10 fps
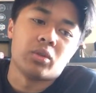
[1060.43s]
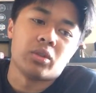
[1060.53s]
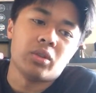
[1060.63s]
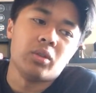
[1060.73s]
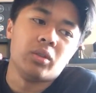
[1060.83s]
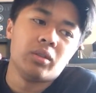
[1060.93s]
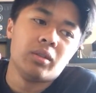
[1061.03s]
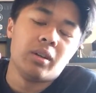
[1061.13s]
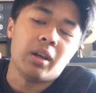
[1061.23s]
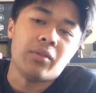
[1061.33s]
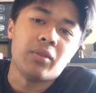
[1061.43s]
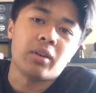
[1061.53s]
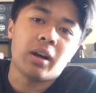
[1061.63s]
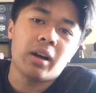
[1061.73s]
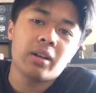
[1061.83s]
shoot. If you
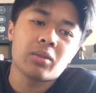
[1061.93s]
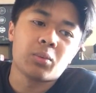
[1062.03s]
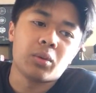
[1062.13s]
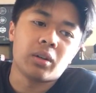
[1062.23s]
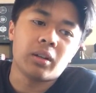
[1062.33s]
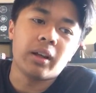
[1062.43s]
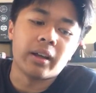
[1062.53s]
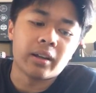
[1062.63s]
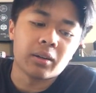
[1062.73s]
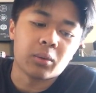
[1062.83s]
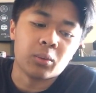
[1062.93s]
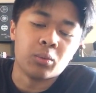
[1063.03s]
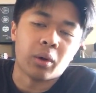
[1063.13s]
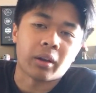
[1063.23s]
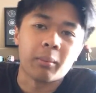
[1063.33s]
guys were like
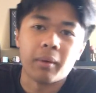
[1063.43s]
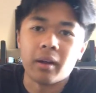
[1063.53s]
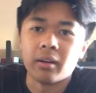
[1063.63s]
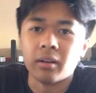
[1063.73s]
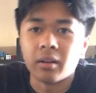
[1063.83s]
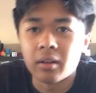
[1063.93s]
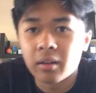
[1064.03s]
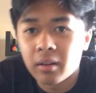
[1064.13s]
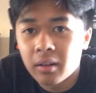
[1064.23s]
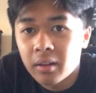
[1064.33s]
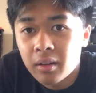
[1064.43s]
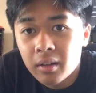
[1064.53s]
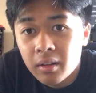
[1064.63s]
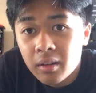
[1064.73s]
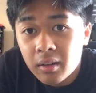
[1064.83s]
recommend.
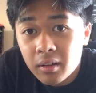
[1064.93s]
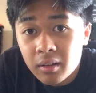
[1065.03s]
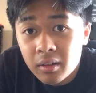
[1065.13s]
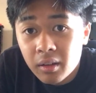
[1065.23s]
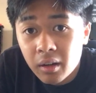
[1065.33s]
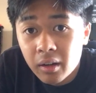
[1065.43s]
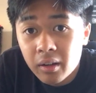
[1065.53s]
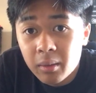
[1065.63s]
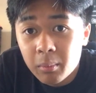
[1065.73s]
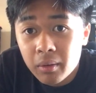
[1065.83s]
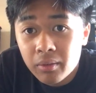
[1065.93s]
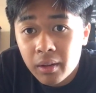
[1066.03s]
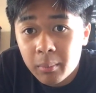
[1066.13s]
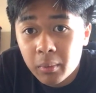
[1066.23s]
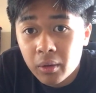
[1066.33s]
Sorry, my
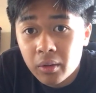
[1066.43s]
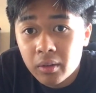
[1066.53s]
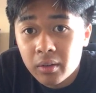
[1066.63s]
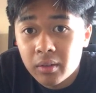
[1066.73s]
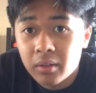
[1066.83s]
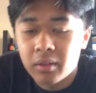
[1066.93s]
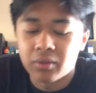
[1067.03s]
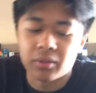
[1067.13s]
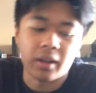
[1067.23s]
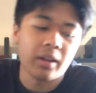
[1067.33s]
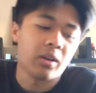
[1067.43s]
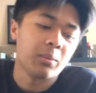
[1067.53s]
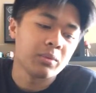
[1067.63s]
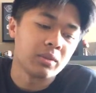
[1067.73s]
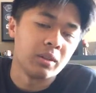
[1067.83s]
flight broke. Your flight? Oh,
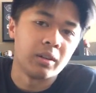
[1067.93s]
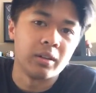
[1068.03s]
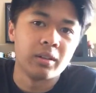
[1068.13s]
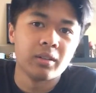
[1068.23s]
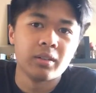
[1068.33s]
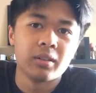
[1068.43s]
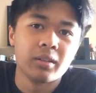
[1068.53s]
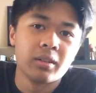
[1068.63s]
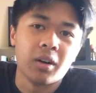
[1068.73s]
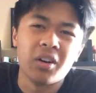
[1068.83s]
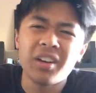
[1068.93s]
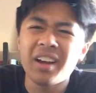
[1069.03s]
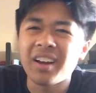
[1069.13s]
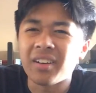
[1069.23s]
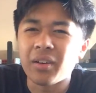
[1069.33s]
I'm sorry. Oh
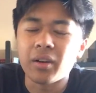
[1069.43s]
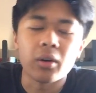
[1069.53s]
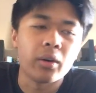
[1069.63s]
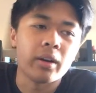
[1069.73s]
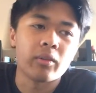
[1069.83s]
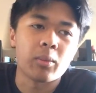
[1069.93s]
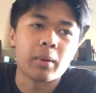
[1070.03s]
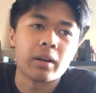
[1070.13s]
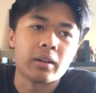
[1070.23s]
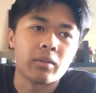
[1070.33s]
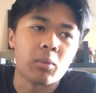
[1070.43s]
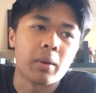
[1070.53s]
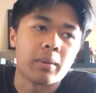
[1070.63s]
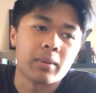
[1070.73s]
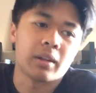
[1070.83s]
yeah. Oh wait, never mind. I'm
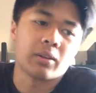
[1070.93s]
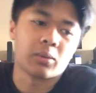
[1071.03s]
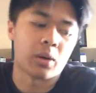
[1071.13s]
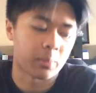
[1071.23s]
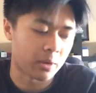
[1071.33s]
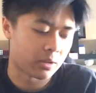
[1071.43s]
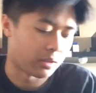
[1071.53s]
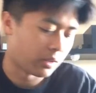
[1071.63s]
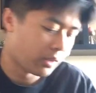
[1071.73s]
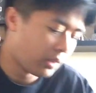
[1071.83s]
thinking of the wrong person.